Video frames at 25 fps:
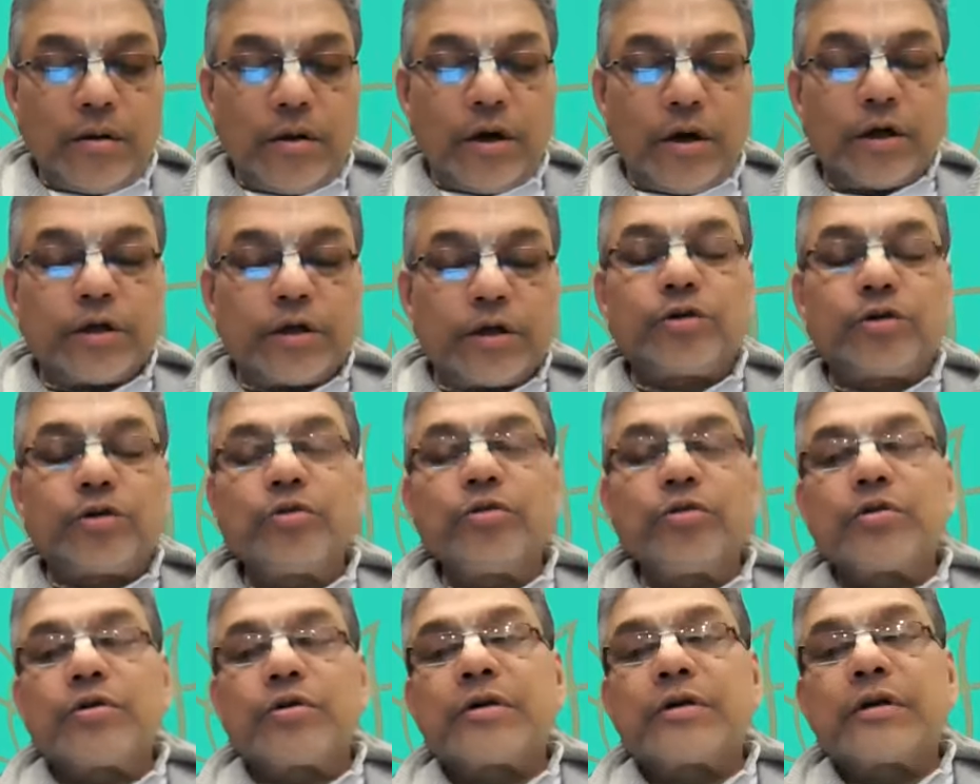a
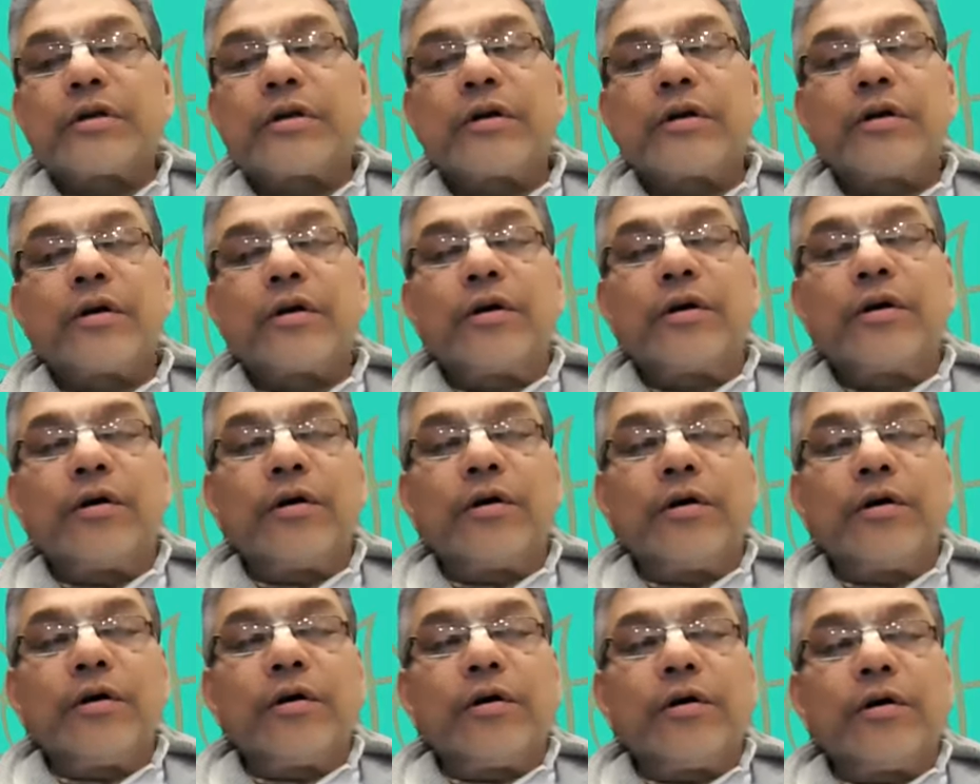tour
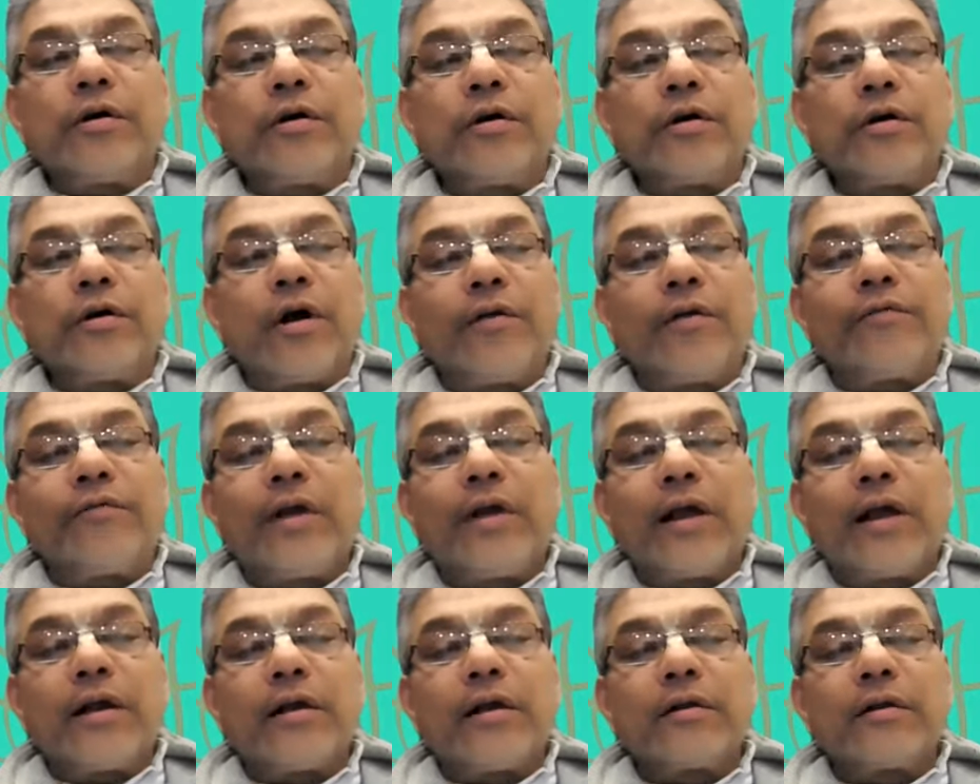of
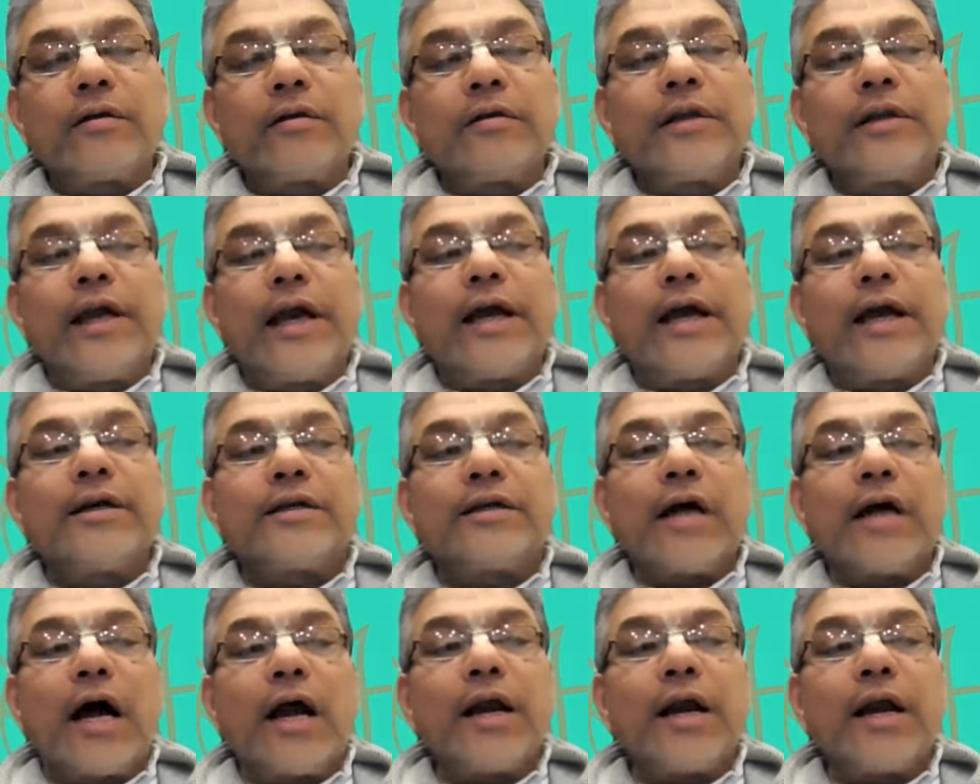the
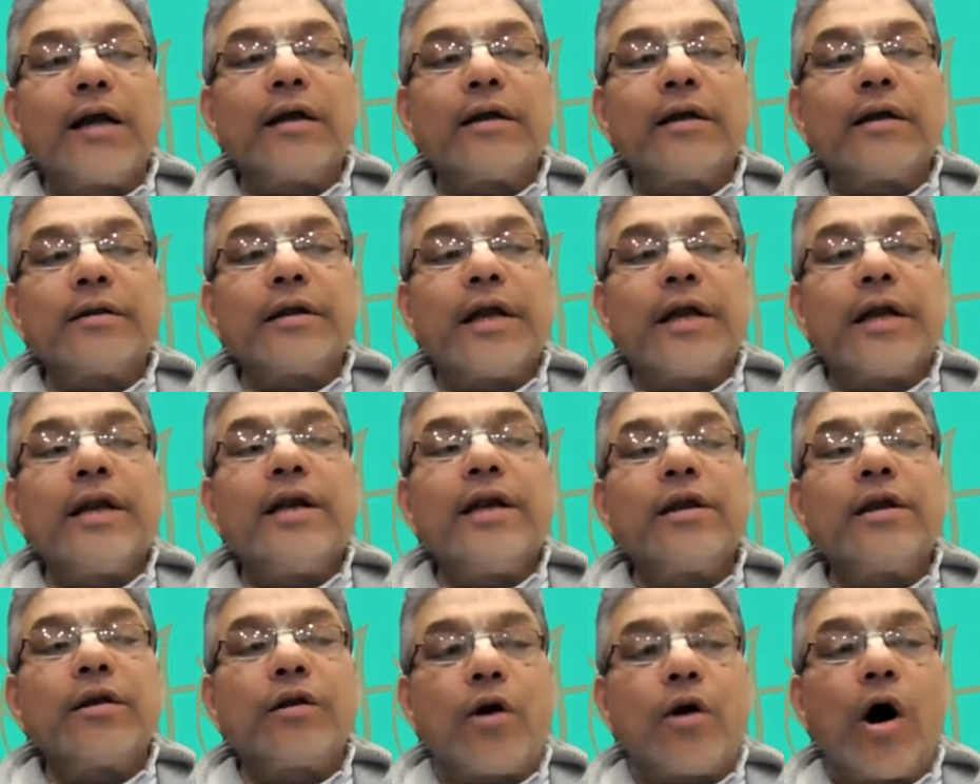entire
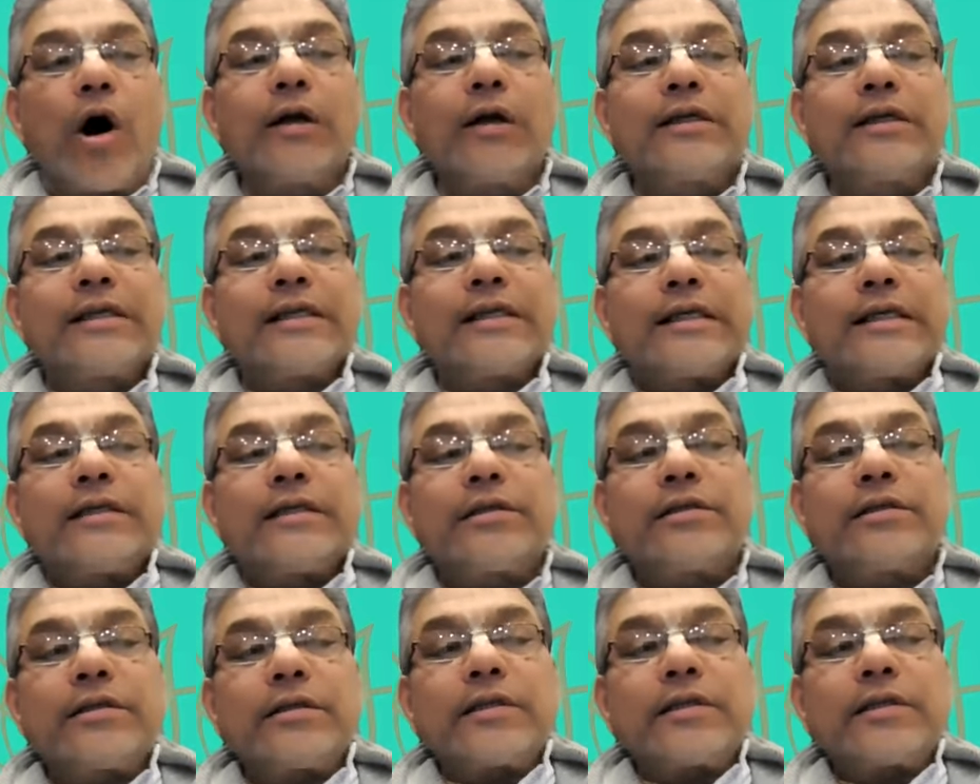Indian
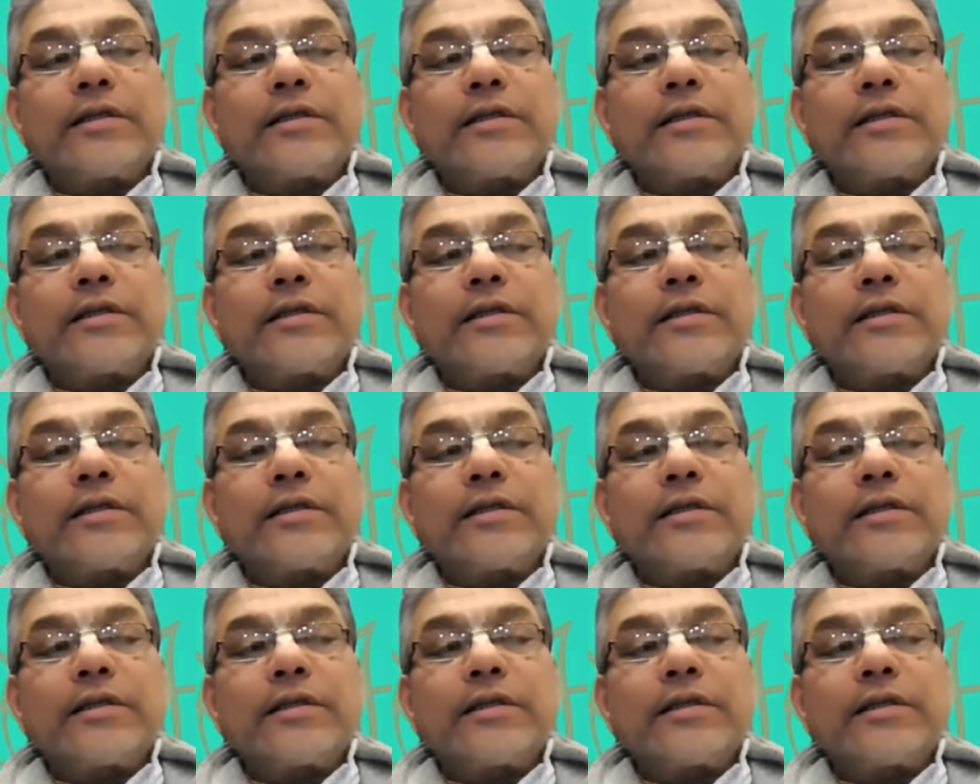continent.